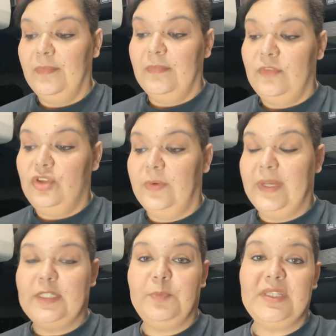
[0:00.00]
to
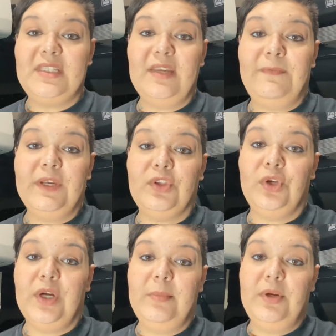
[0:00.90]
a specific
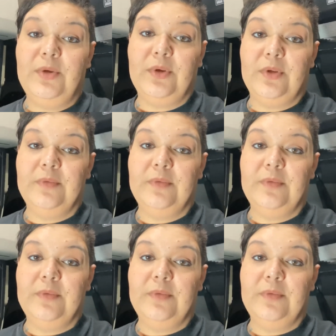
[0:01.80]
terminal,